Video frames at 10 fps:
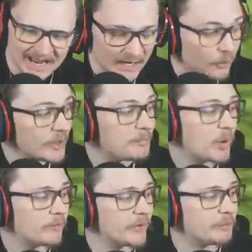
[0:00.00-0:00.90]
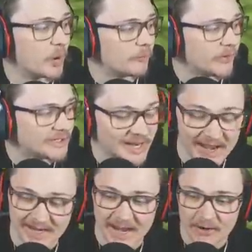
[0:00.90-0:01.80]
You will hit perfect perfects.
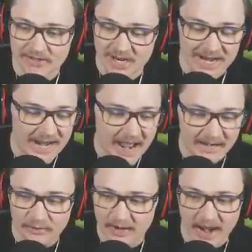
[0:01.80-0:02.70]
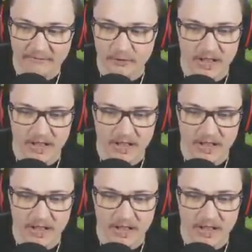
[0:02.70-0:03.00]
Can't guarantee anything after